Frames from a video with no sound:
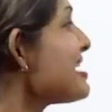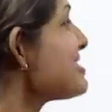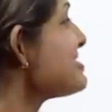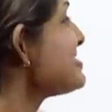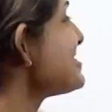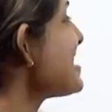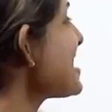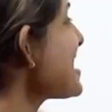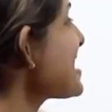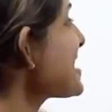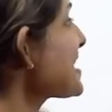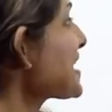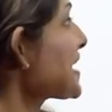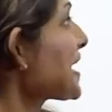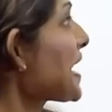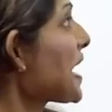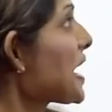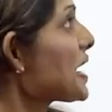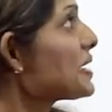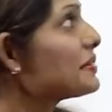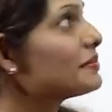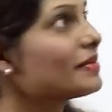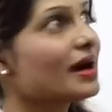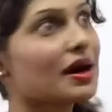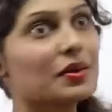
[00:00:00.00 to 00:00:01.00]
They
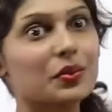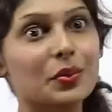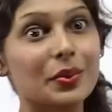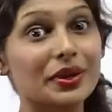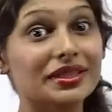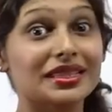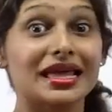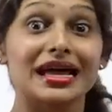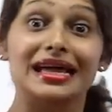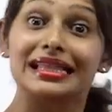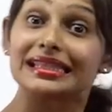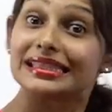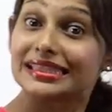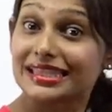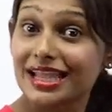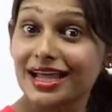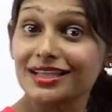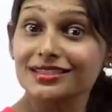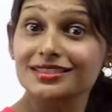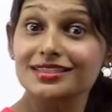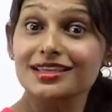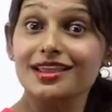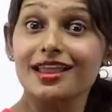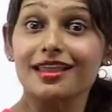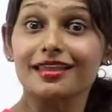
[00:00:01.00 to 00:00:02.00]
came up with
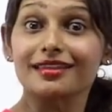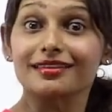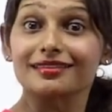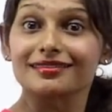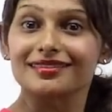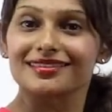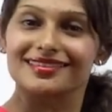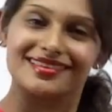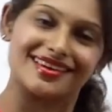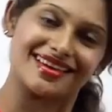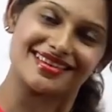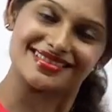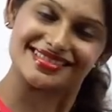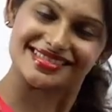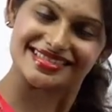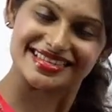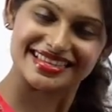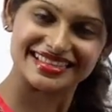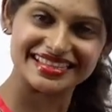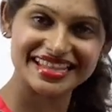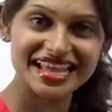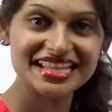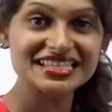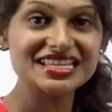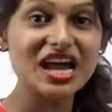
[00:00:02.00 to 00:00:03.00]
latte. Yes,
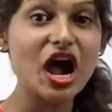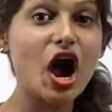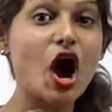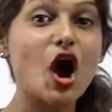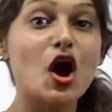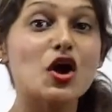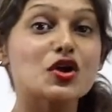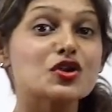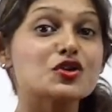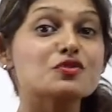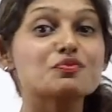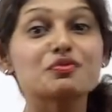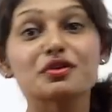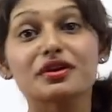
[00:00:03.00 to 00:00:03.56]
that's how you